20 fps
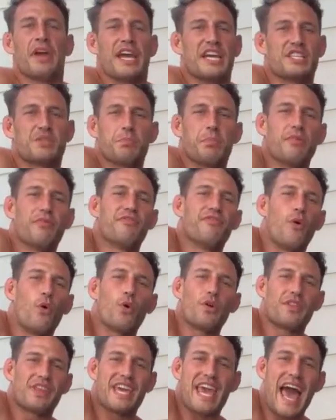It's
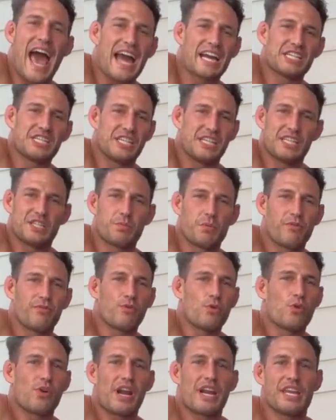before the action. It's
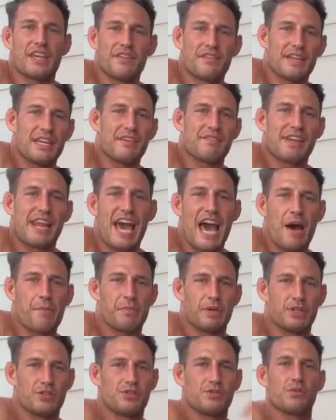before any of it even
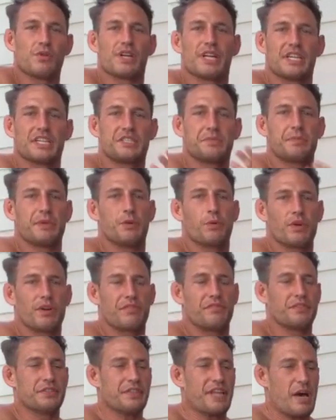happens. You want to you want to
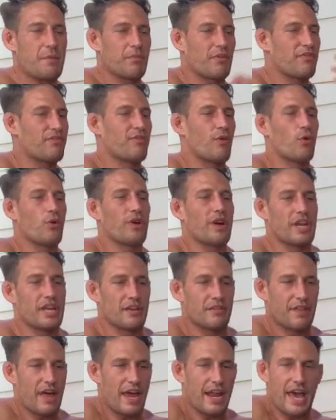feel that before any
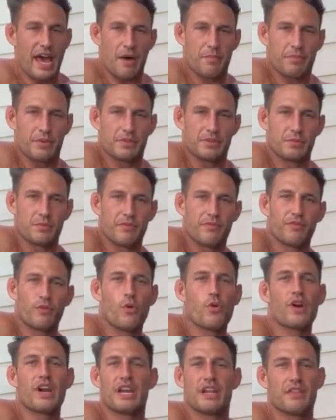of that happens,
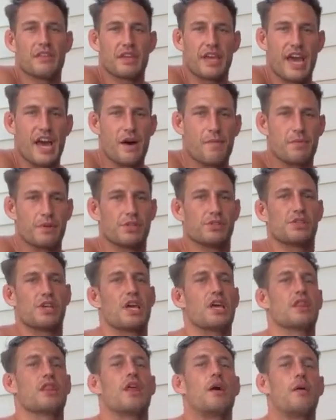before anything happens,
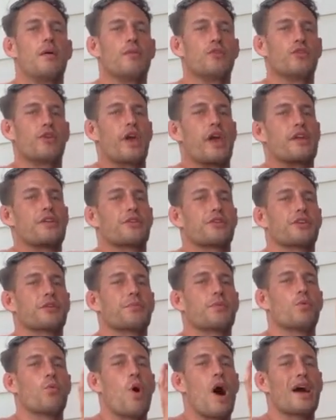and and you're going to
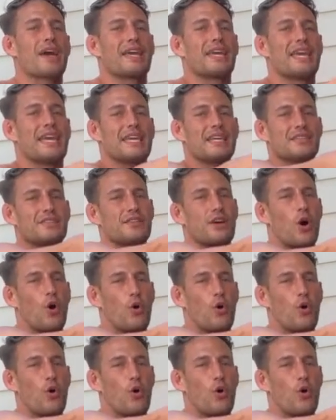be walking into